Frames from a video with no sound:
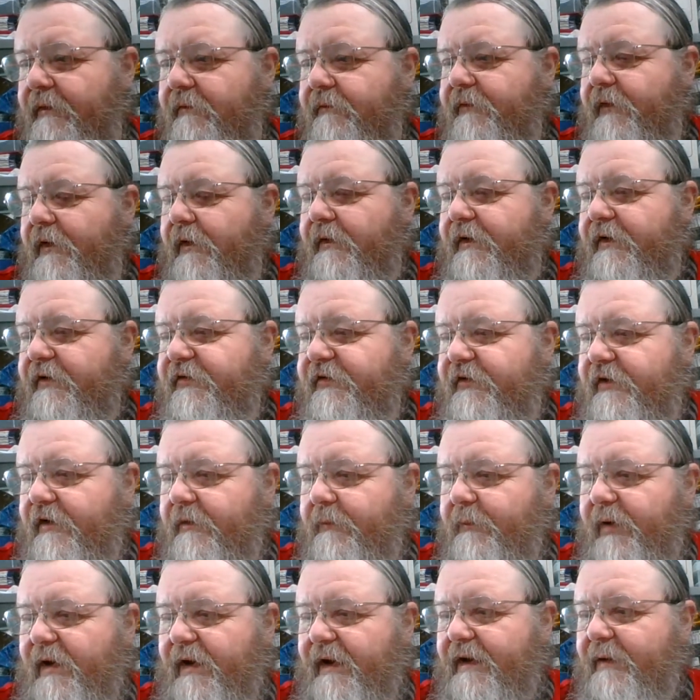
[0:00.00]
varnished
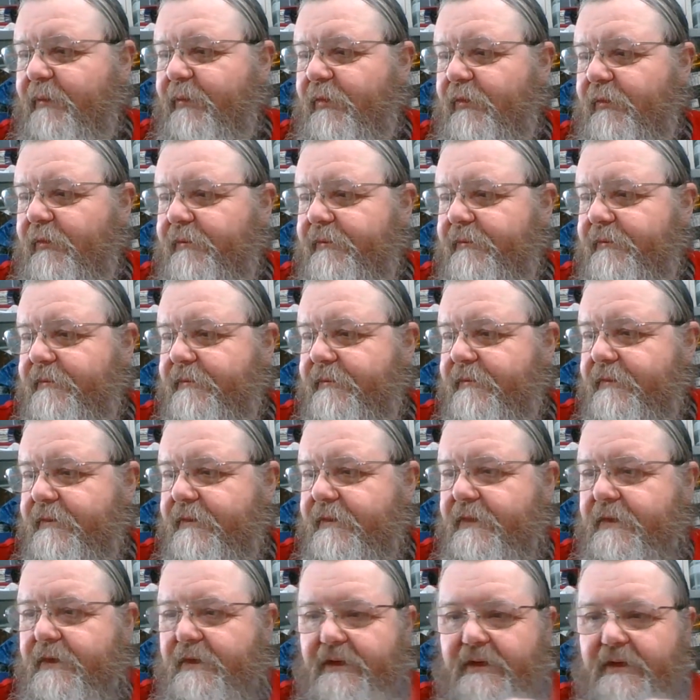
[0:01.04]
and playable.
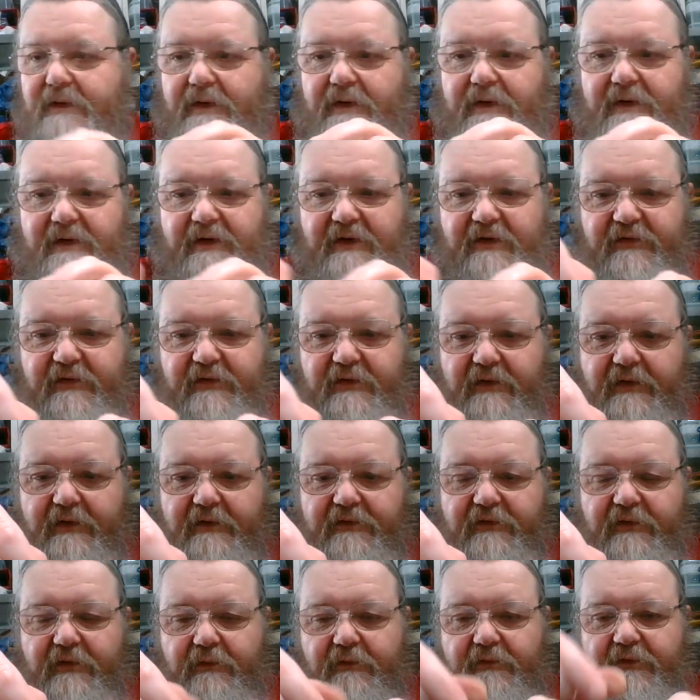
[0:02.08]
And here's the
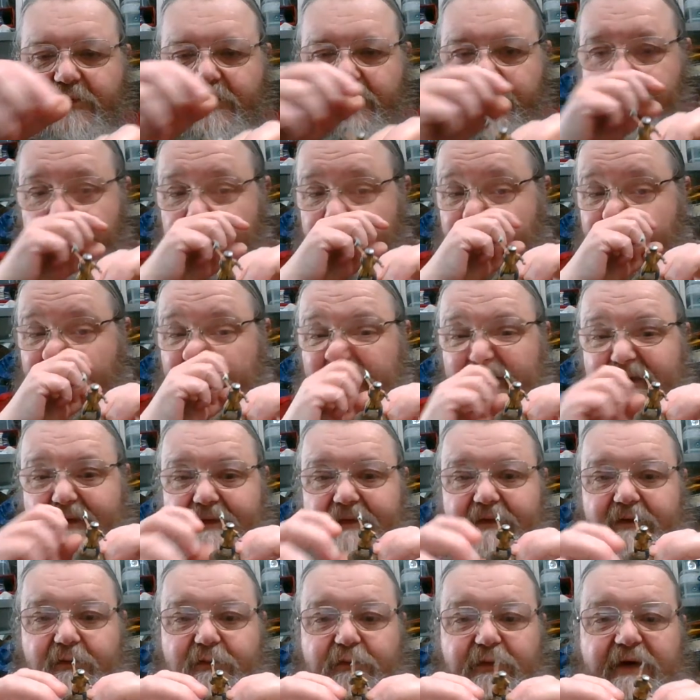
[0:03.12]
last soldier.
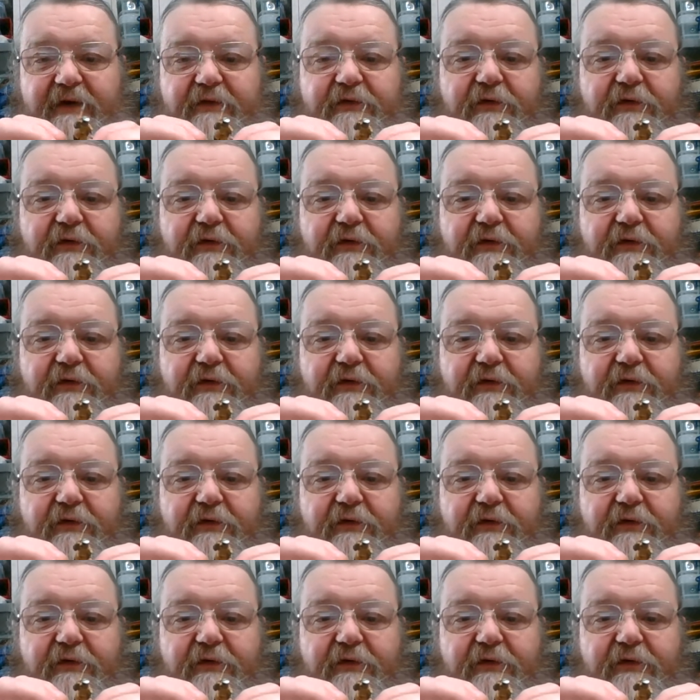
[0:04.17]
The free